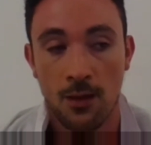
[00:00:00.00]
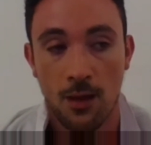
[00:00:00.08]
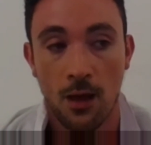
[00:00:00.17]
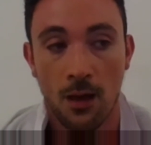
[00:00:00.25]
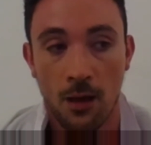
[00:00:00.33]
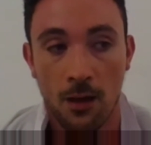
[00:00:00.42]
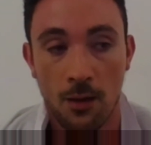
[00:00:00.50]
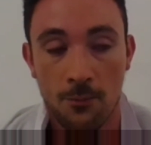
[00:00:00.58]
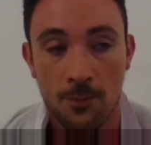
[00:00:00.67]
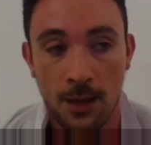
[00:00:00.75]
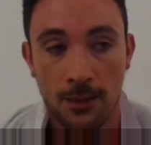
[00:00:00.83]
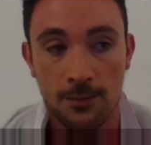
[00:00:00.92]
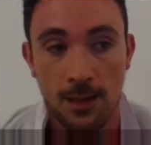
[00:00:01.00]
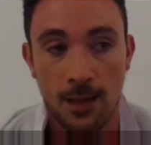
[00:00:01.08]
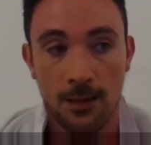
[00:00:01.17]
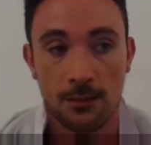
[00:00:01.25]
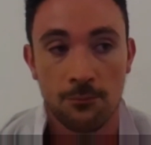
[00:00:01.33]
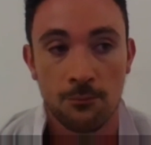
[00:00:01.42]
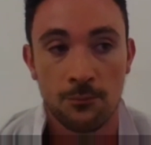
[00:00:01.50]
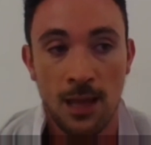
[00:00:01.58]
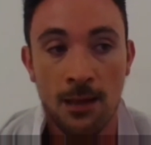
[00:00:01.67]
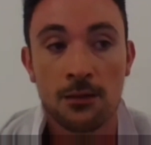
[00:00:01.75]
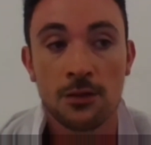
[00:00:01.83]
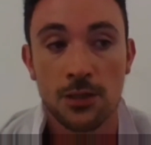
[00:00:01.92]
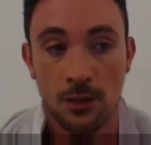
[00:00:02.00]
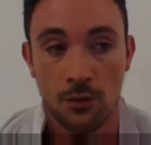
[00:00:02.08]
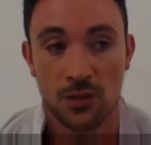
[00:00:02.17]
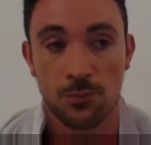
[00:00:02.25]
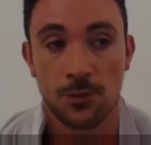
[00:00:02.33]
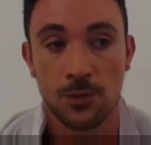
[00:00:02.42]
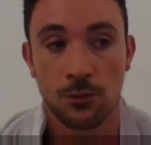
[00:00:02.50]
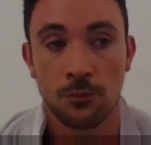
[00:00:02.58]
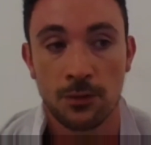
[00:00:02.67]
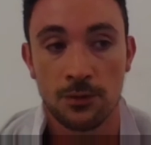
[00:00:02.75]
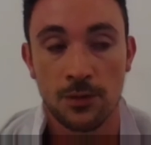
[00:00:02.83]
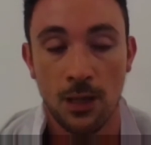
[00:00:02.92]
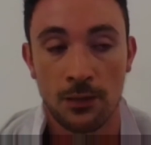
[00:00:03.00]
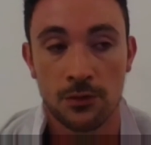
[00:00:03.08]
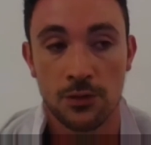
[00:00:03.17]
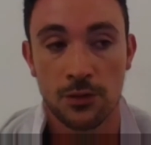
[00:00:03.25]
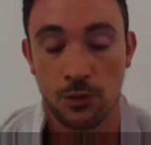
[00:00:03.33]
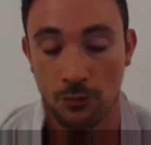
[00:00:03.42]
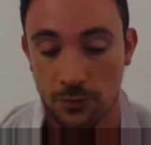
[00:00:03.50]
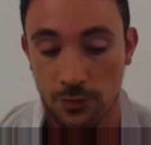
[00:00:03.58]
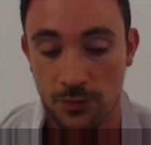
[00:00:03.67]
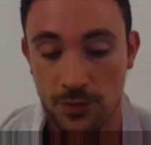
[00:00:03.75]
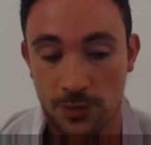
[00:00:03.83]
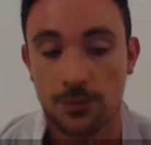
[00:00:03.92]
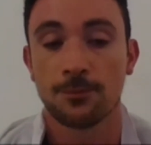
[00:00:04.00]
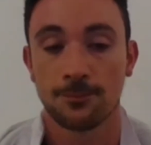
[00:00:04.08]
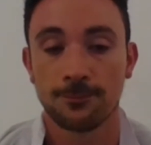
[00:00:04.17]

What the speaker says: and then to the hospital and to doctors.